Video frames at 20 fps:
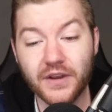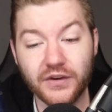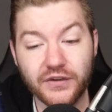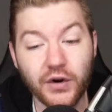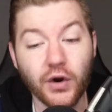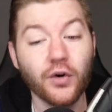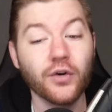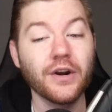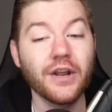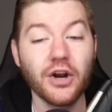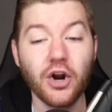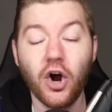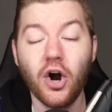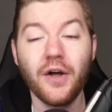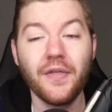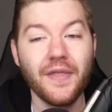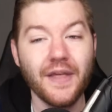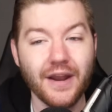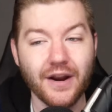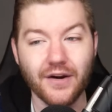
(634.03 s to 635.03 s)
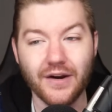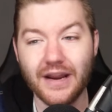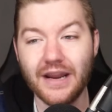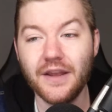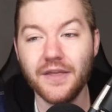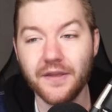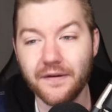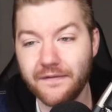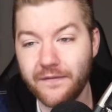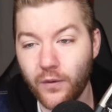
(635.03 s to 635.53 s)
turned it on there
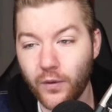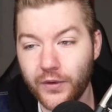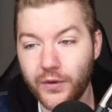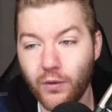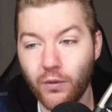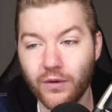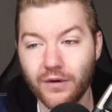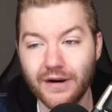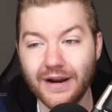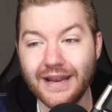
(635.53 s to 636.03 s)
in the fourth quarter.